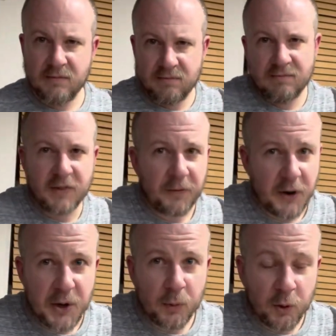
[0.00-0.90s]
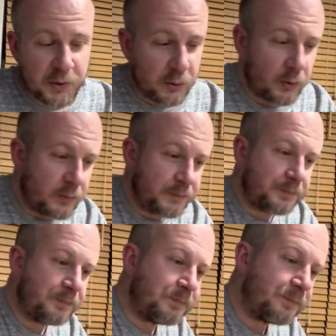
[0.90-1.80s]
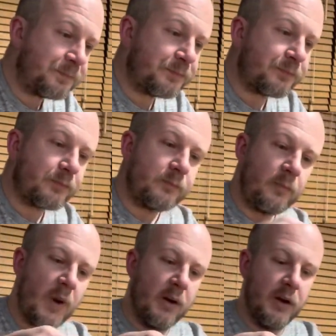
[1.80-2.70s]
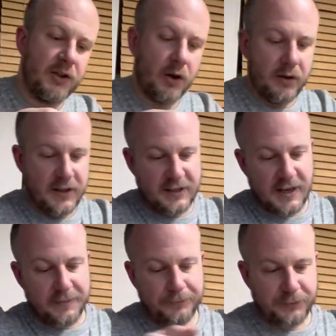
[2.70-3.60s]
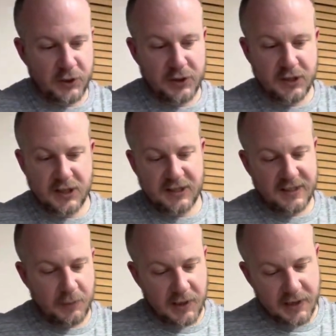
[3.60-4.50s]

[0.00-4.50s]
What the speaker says: Not very warm at all. I'm going to dunk this in, so this is going to simulate